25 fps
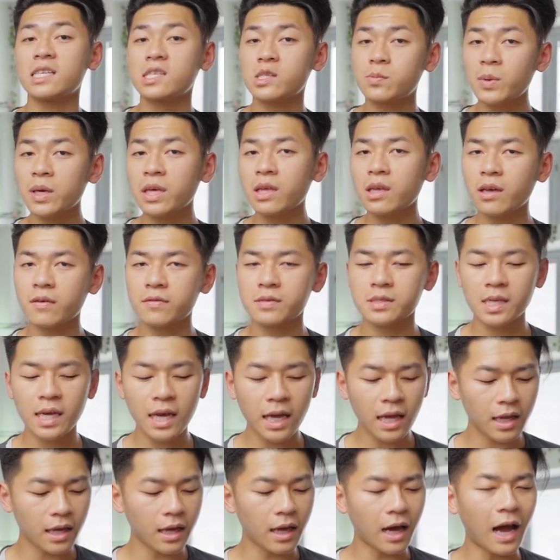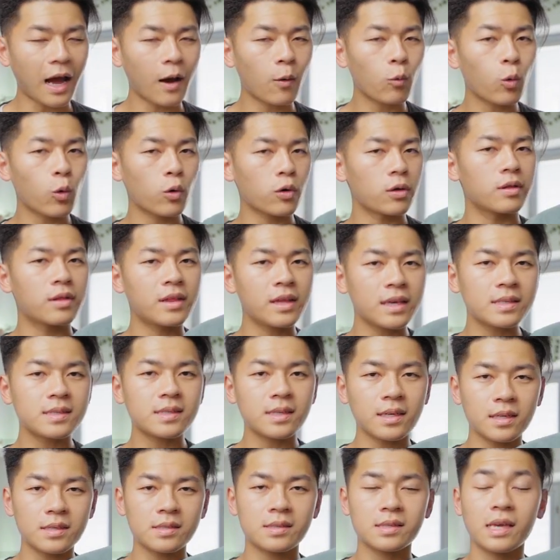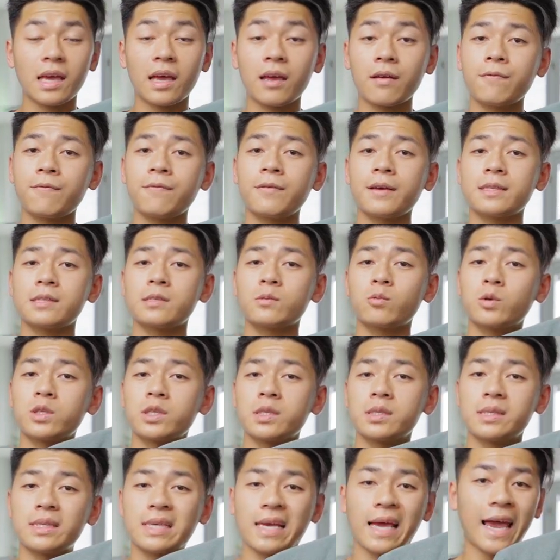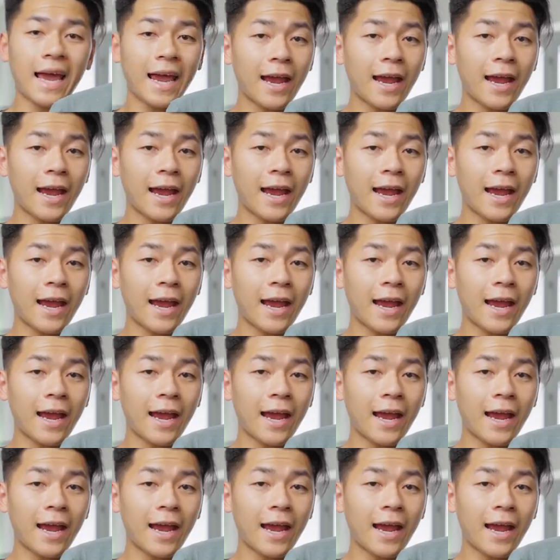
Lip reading: And speaking of skating, I wore this in a skate fit, which is the